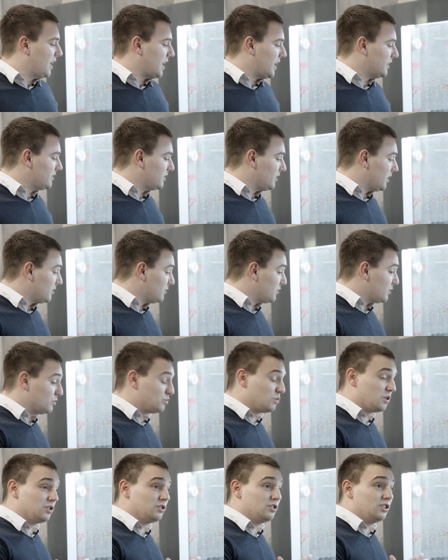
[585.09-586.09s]
And another
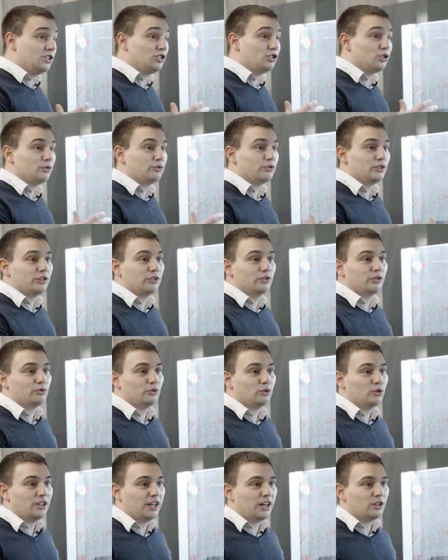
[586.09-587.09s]
advantage of this
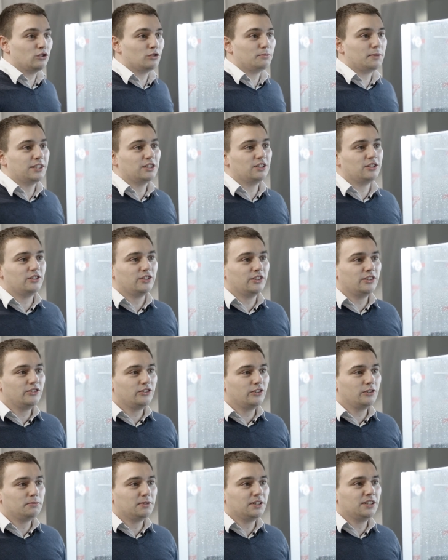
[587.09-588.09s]
fully automated
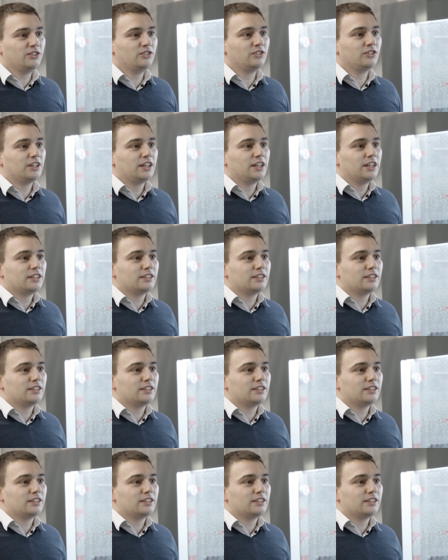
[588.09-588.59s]
system is